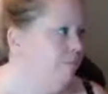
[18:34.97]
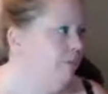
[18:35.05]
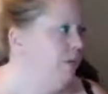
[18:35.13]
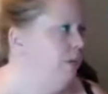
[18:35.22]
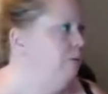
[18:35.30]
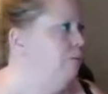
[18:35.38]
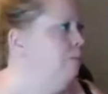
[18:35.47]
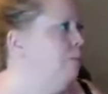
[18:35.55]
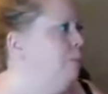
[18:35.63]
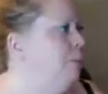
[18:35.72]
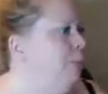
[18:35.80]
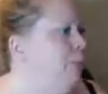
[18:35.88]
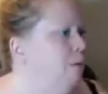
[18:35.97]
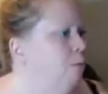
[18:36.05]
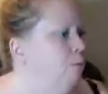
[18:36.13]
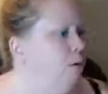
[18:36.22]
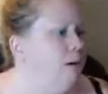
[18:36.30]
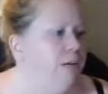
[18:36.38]
you know,
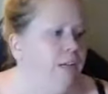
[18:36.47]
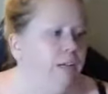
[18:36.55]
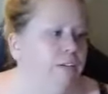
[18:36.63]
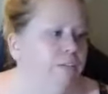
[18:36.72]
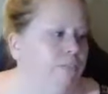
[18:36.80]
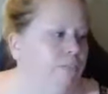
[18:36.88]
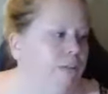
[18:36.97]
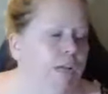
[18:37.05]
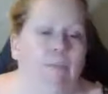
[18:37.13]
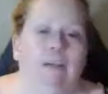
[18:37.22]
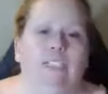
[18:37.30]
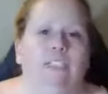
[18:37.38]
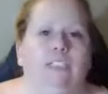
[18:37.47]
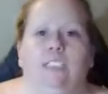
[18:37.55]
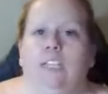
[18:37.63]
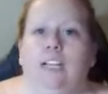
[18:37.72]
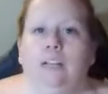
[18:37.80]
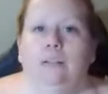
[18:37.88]
what if, like,
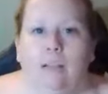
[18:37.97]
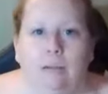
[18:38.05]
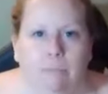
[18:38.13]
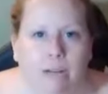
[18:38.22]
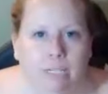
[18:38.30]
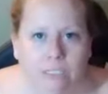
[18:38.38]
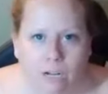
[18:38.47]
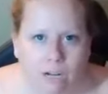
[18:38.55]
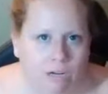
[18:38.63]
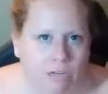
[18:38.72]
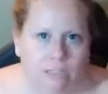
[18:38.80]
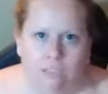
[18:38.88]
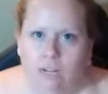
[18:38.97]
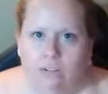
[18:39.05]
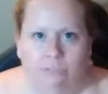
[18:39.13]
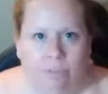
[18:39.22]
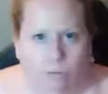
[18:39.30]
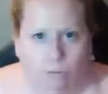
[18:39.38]
let's say, like, my dog does
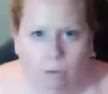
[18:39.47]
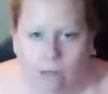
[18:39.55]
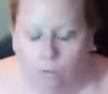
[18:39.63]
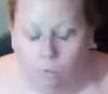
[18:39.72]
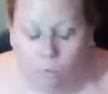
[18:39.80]
not feel well.